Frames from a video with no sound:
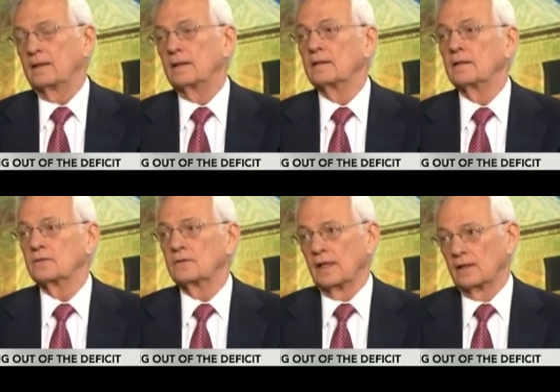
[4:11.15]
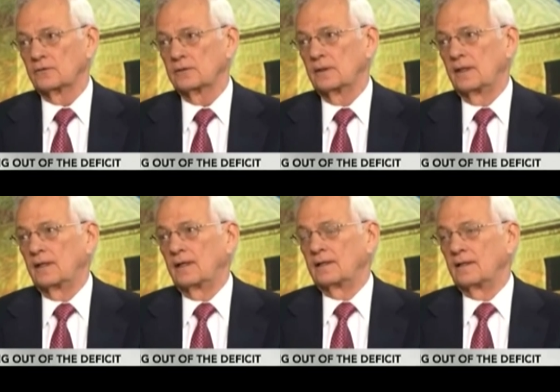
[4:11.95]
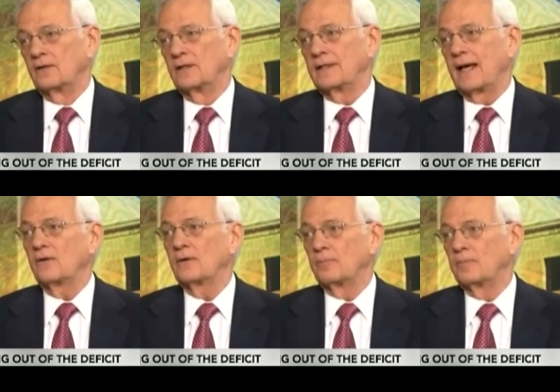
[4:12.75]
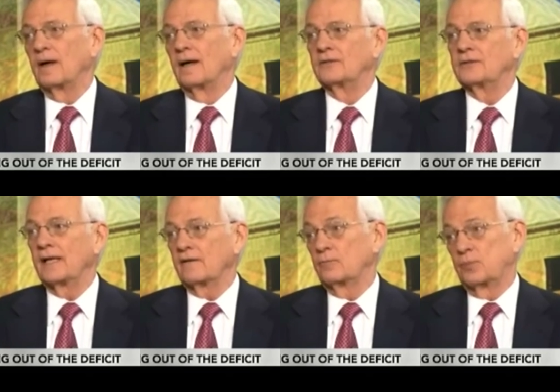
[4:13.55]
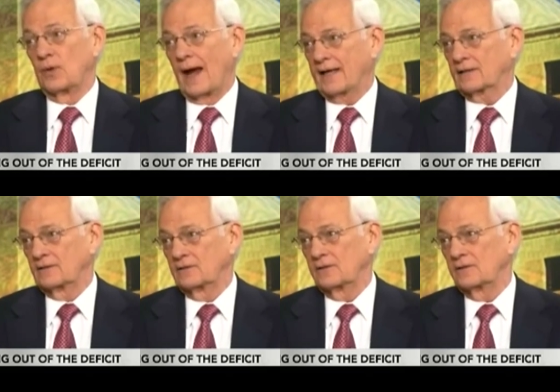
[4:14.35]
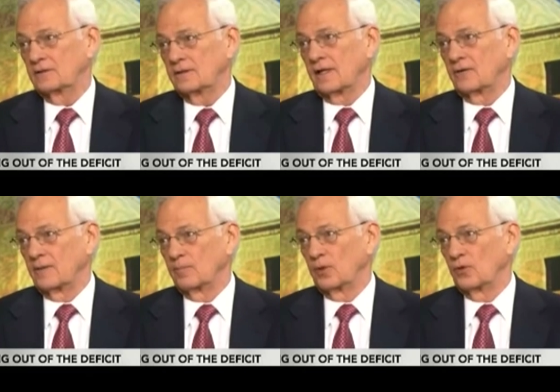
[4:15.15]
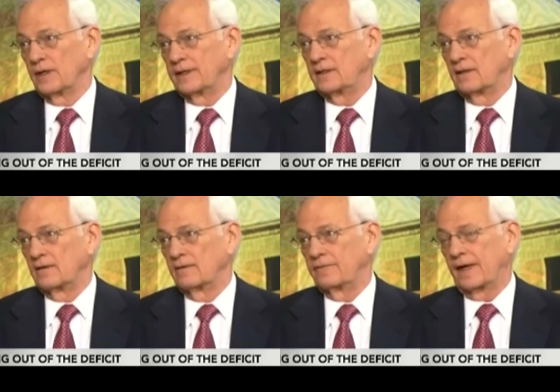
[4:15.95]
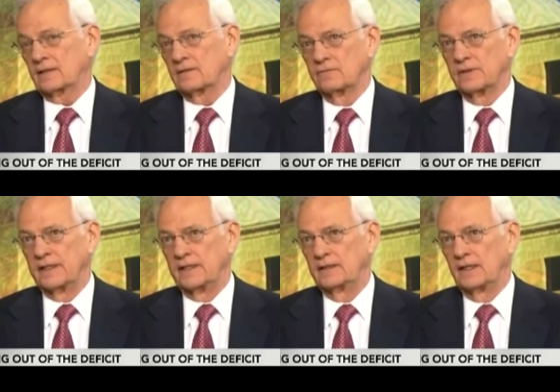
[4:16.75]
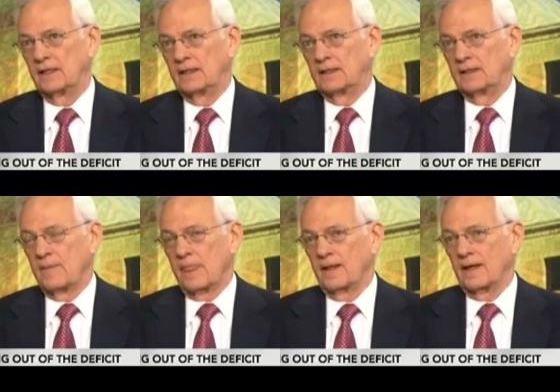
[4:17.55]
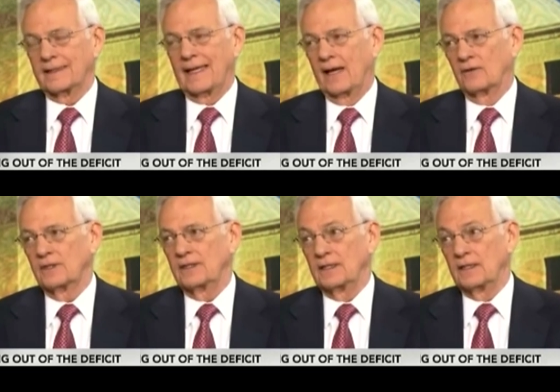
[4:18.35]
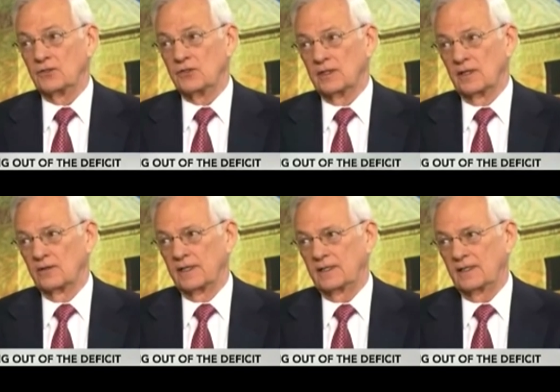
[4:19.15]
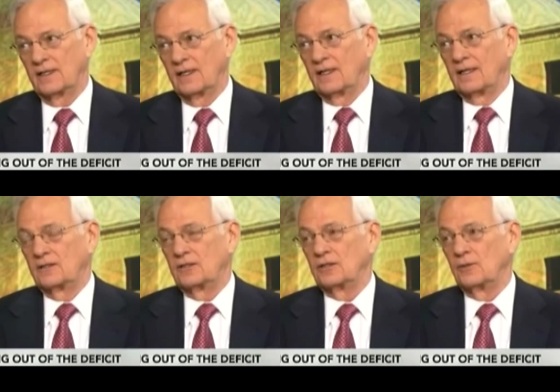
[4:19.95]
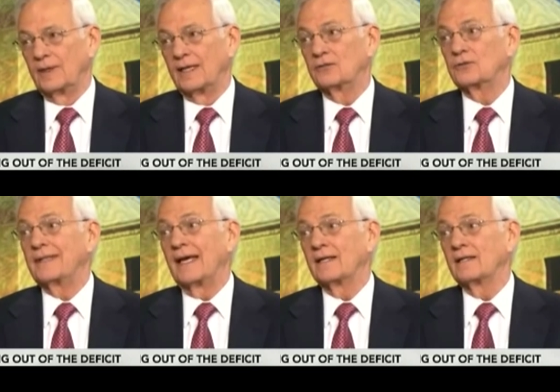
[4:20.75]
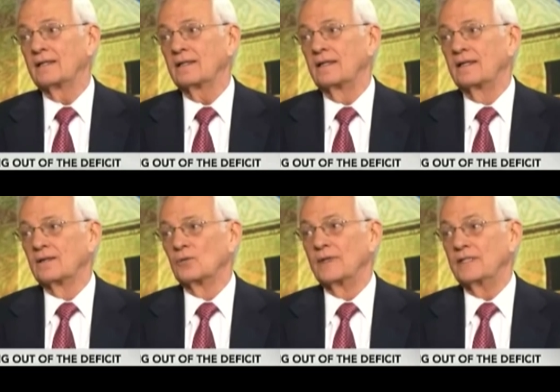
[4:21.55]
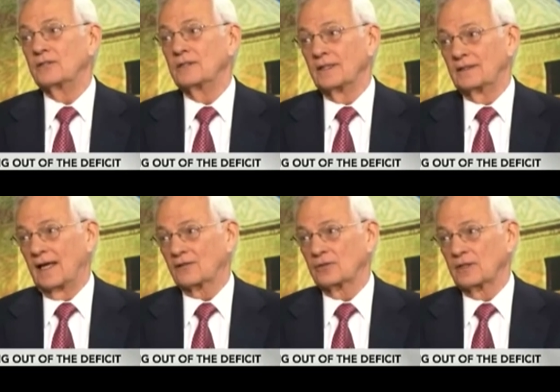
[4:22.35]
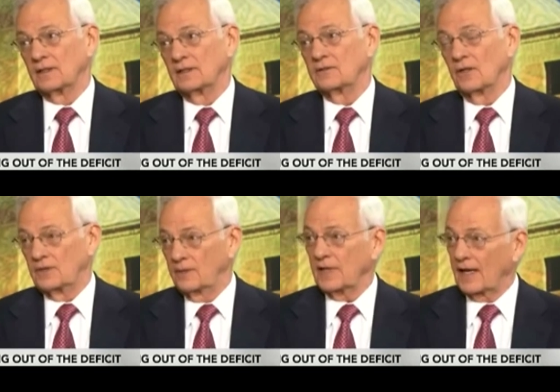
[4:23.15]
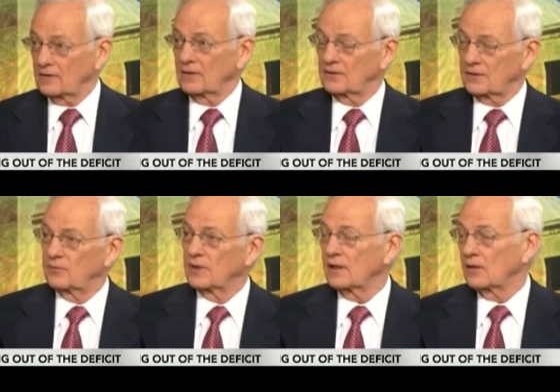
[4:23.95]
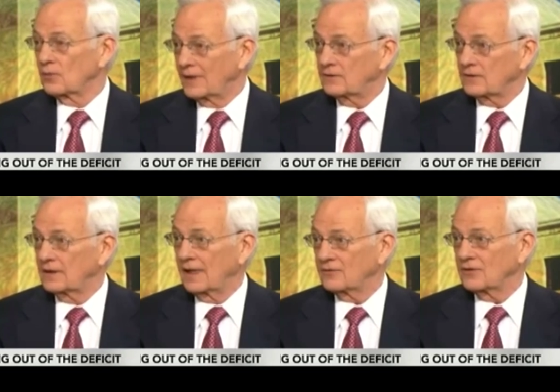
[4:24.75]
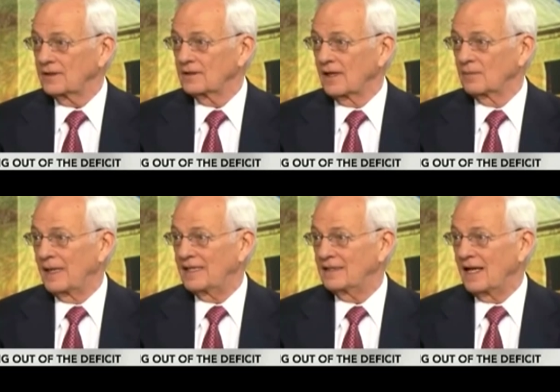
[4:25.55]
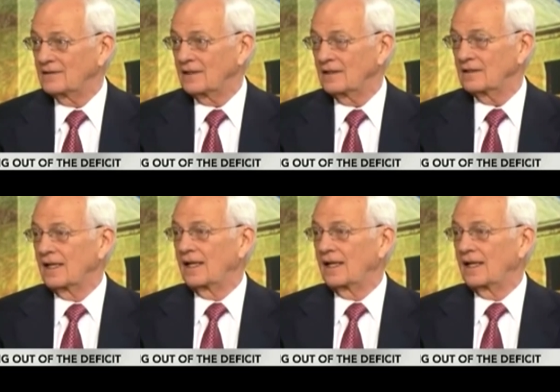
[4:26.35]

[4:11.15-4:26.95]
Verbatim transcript: in this sense. There is now a, a set of practices that are employed that are effectively accounting, engineering to extend reaching the debt ceiling. So Tim Geithner has said we're going to reach the debt ceiling on May the eighteenth,